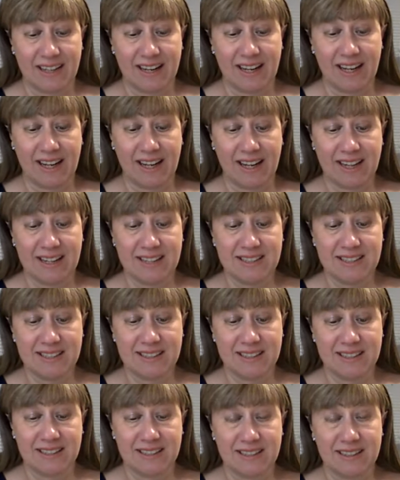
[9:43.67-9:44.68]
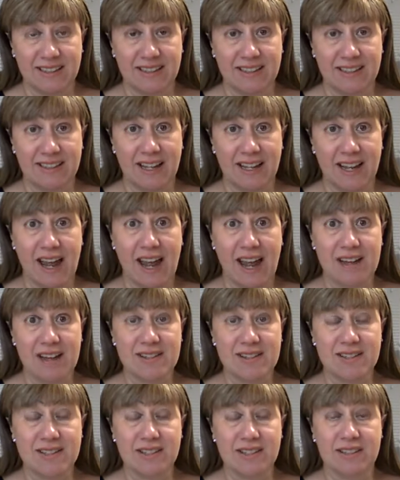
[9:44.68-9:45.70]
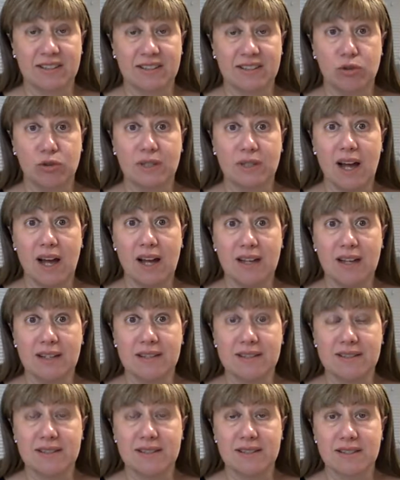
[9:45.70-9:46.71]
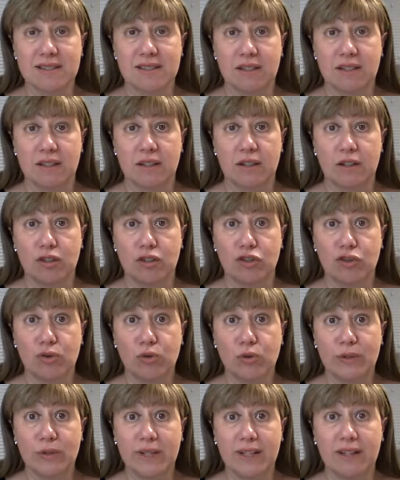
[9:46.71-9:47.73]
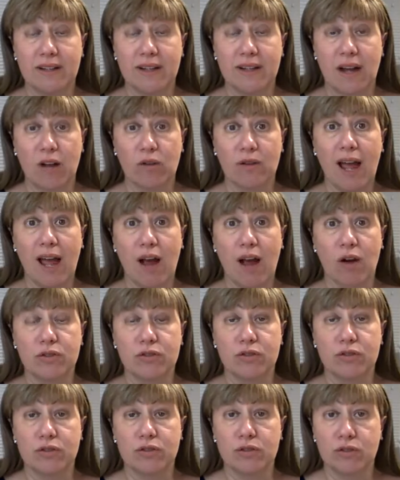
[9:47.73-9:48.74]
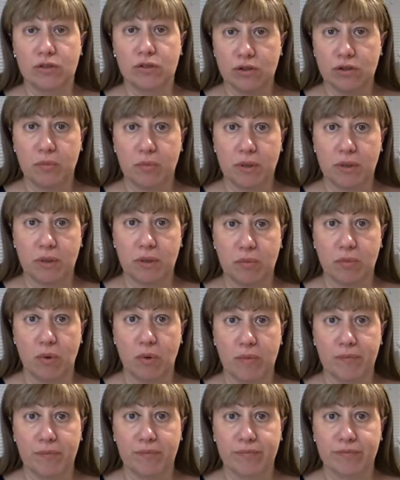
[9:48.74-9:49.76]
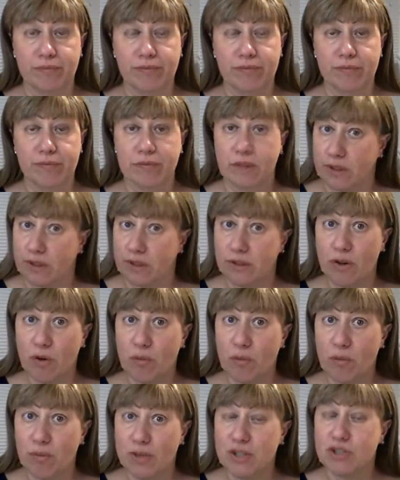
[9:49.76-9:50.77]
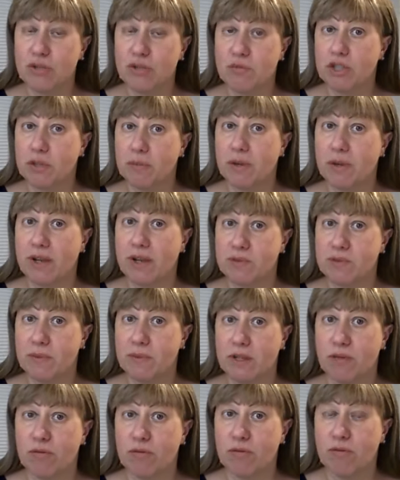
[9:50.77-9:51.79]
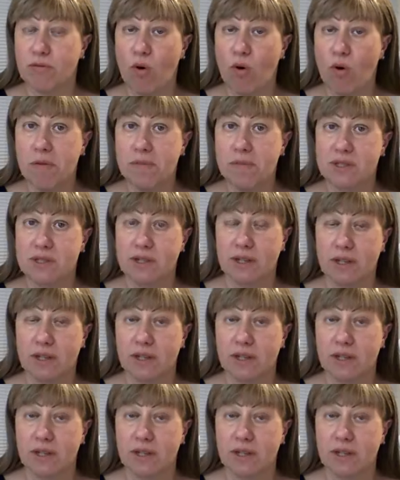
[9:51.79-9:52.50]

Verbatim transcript: and asked Lucanus to read it out loud to the people. You know, mediumship has many forms.